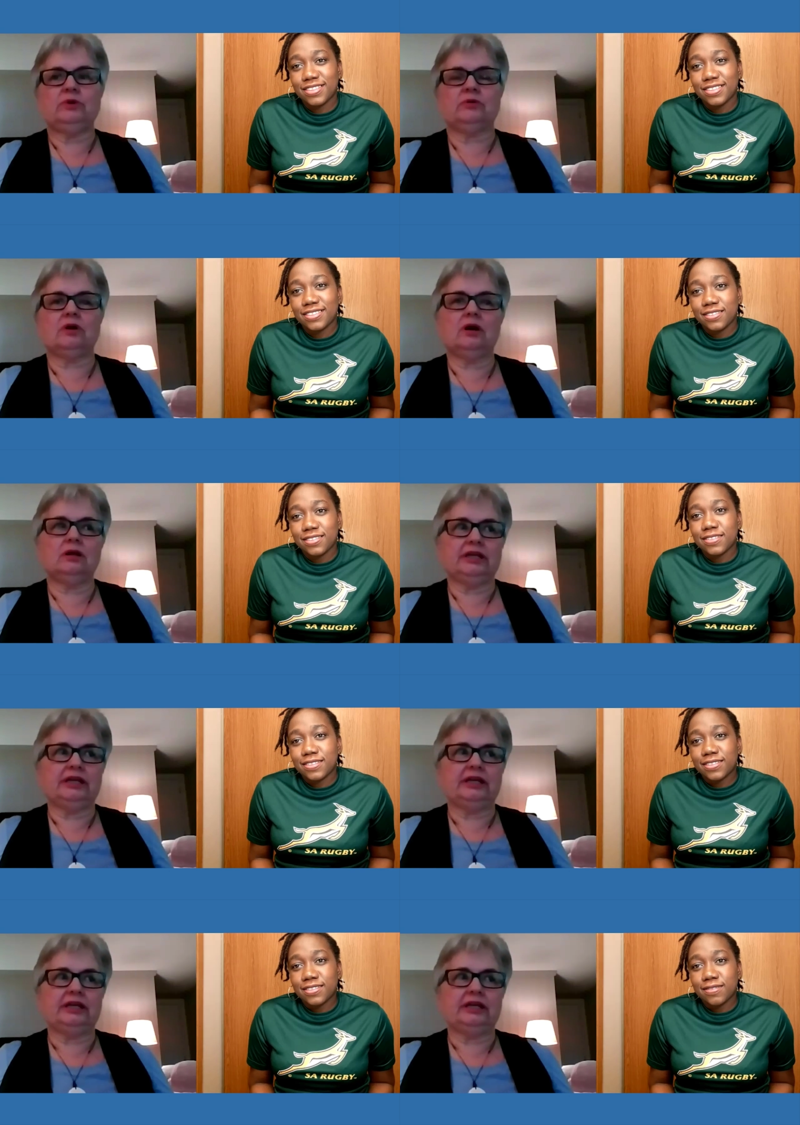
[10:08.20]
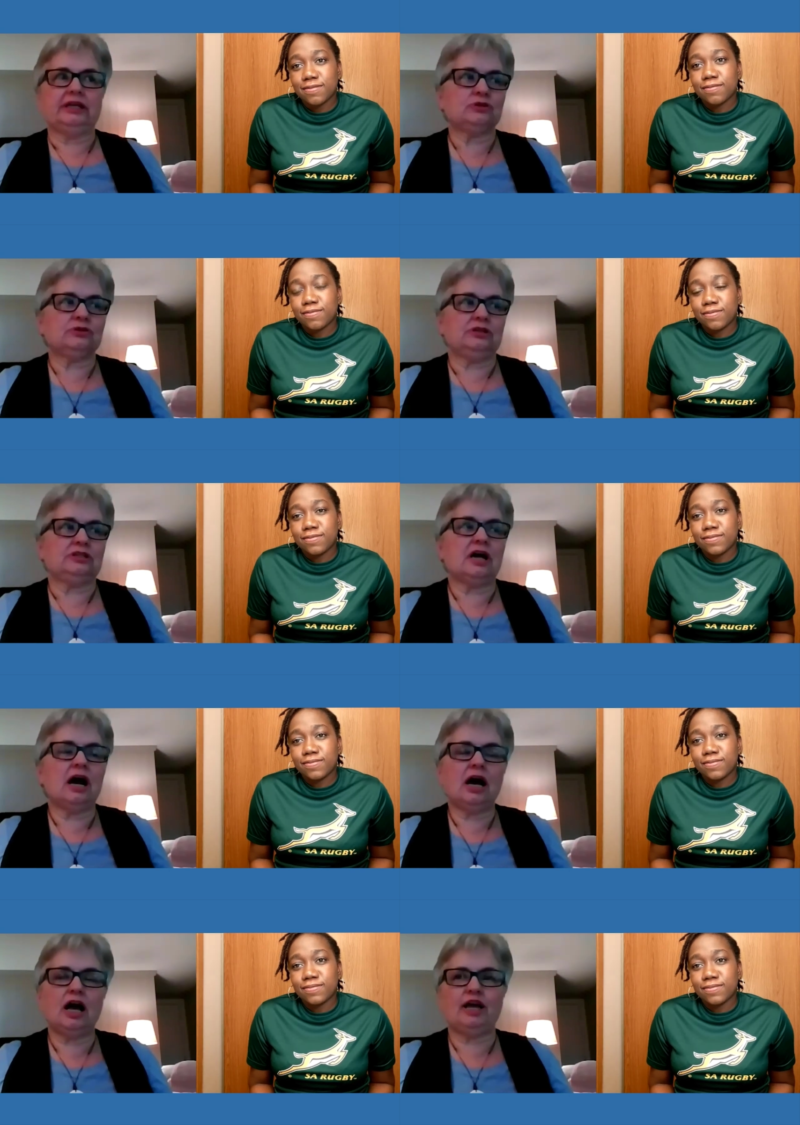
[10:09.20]
Speaker 1: we were all in an uncertain
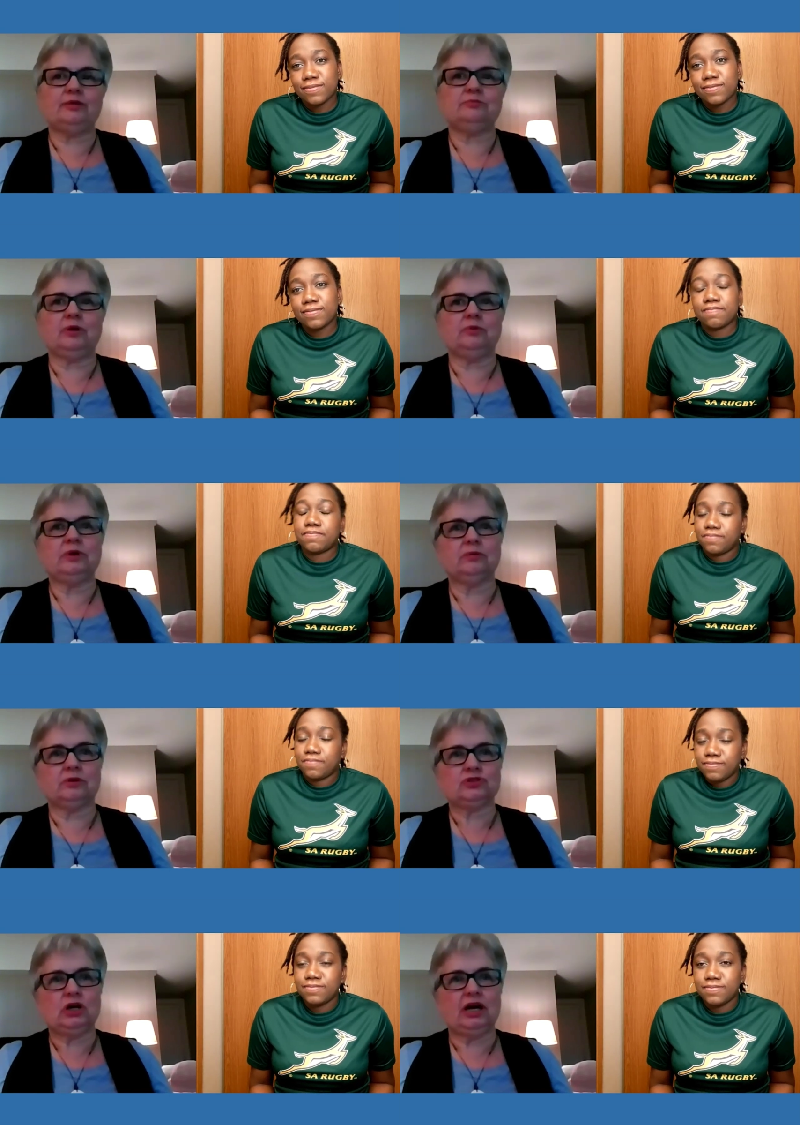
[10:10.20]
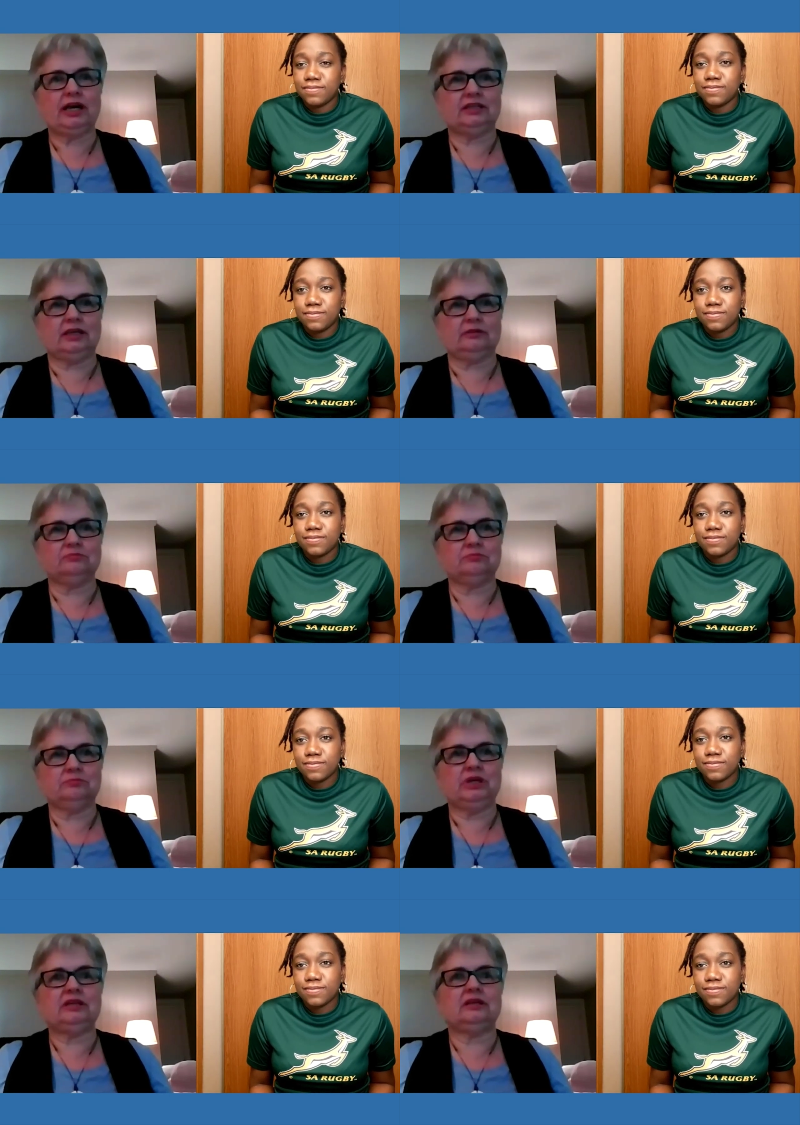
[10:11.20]
time but we were trying mm-hmm. to
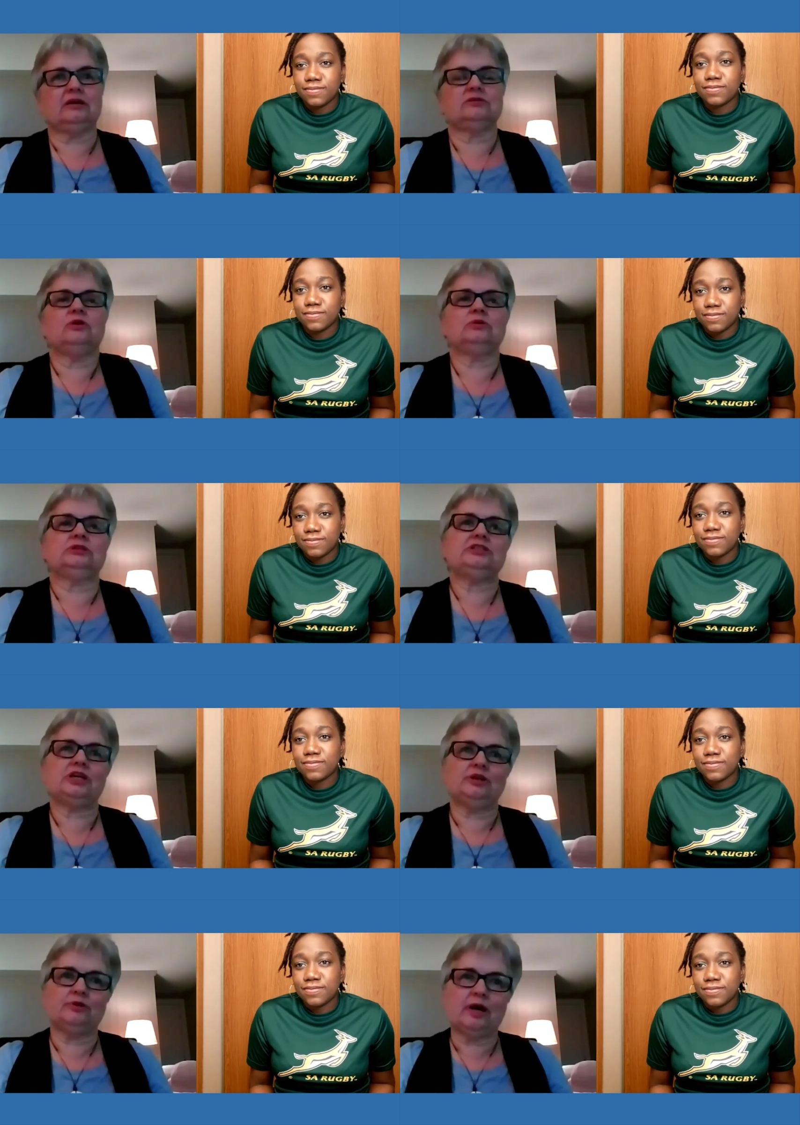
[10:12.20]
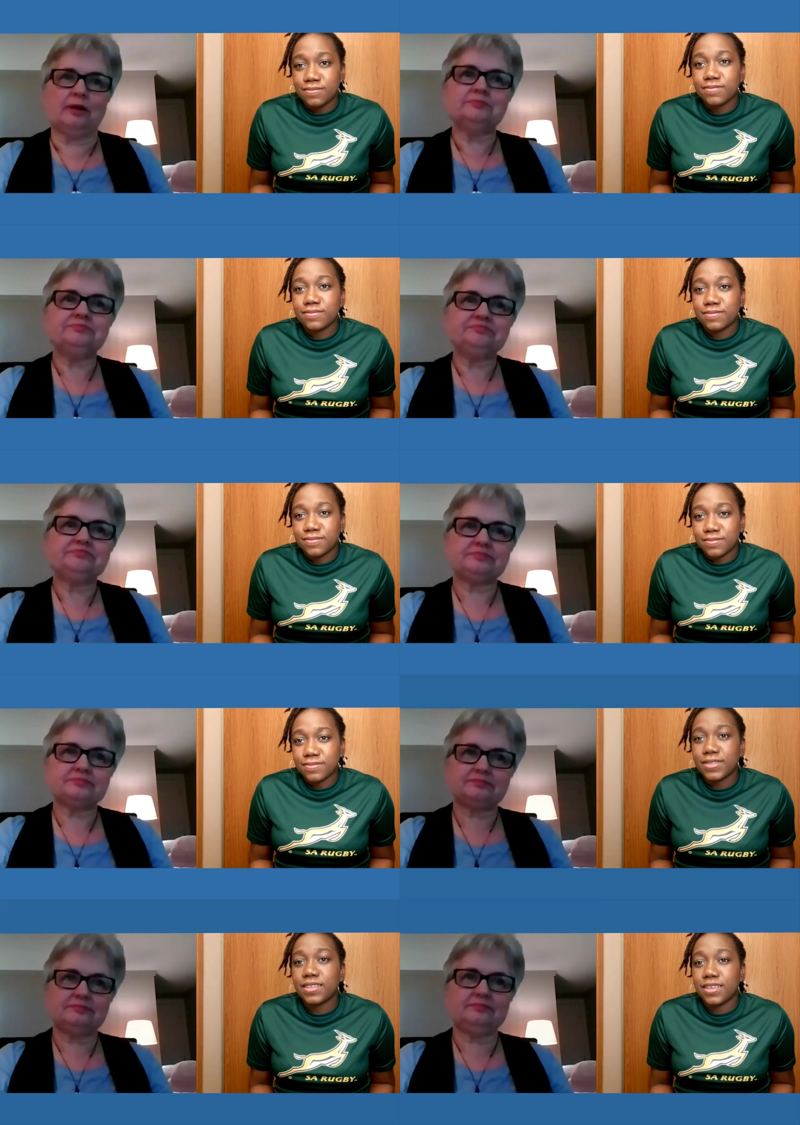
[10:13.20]
be there to hold each other up
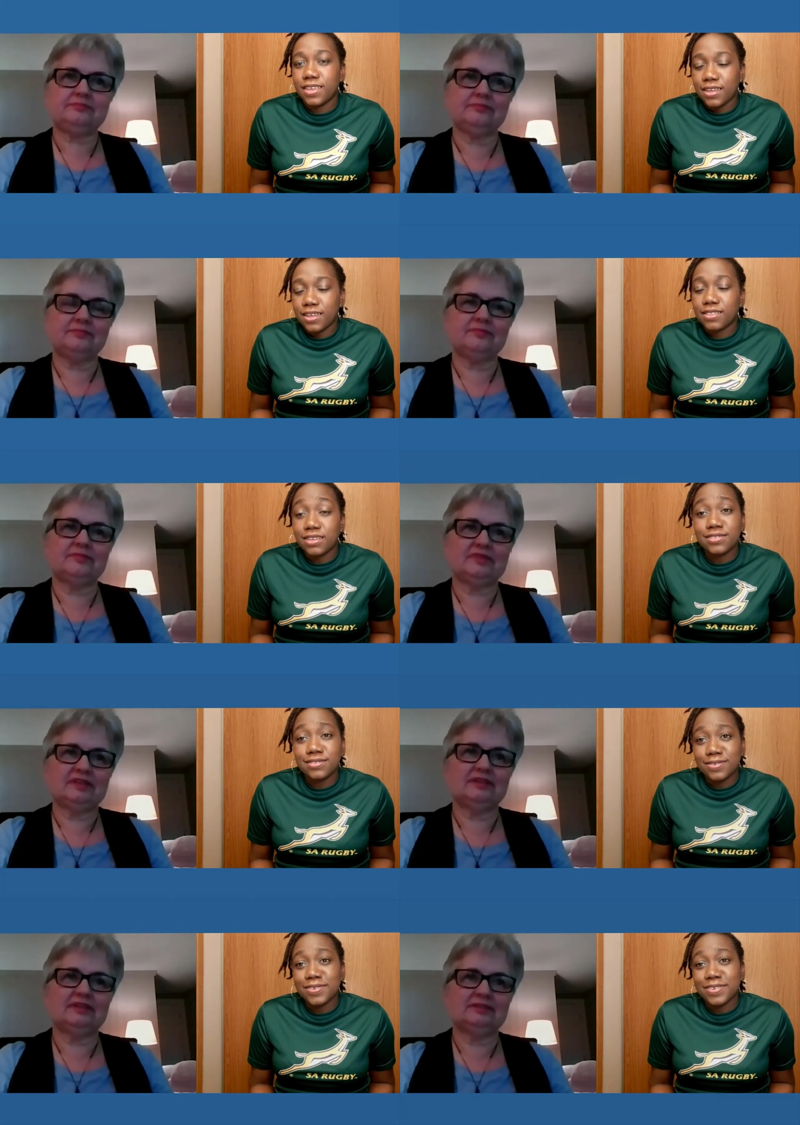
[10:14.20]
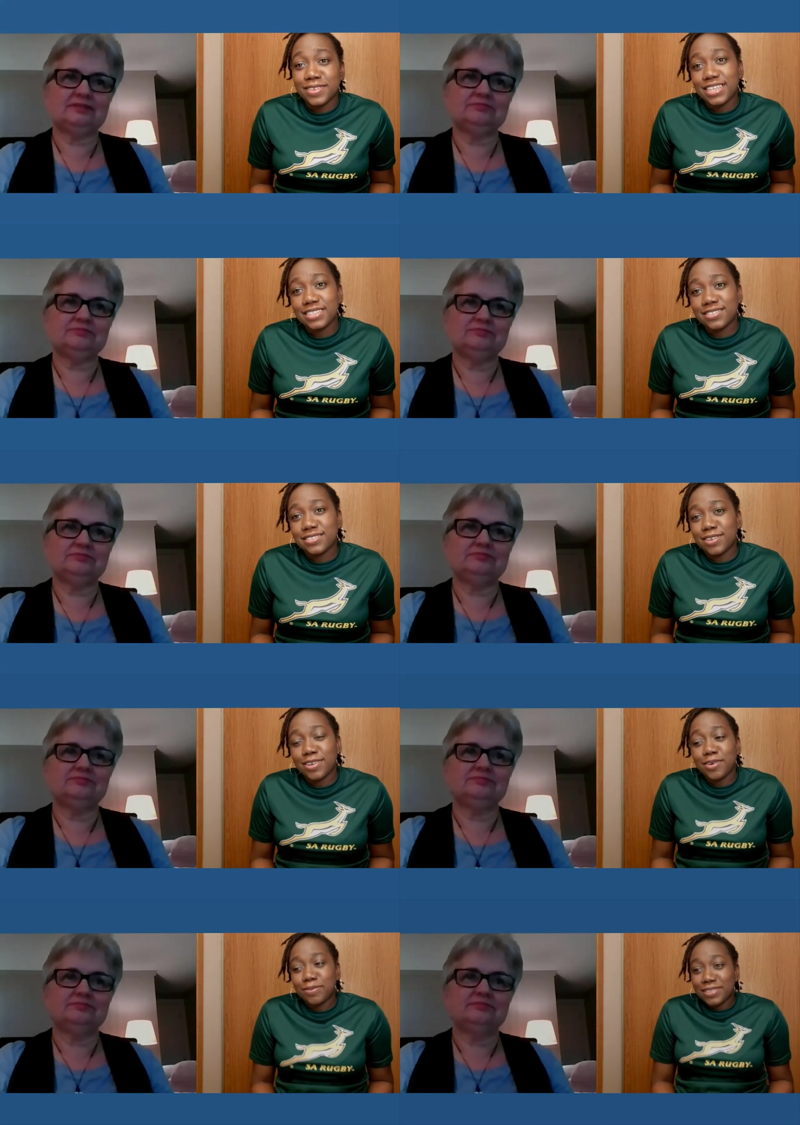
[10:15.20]
Speaker 2: yeah that was good that's
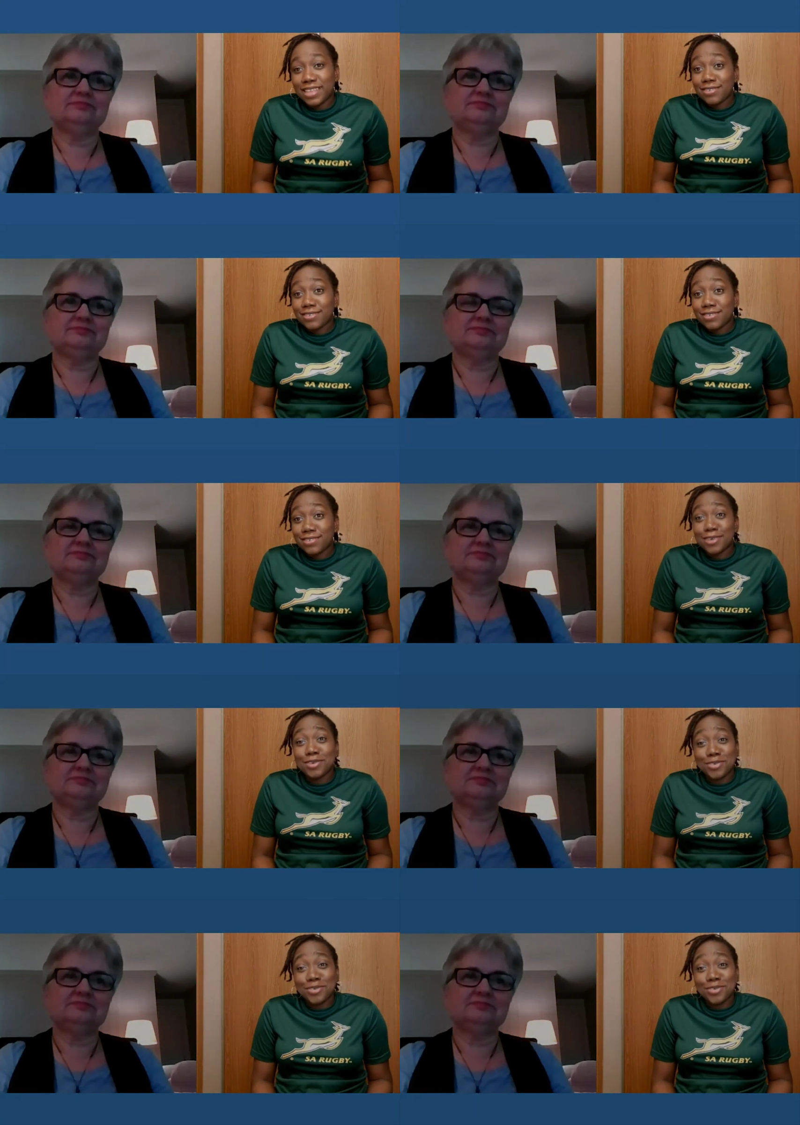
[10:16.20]
you know that was a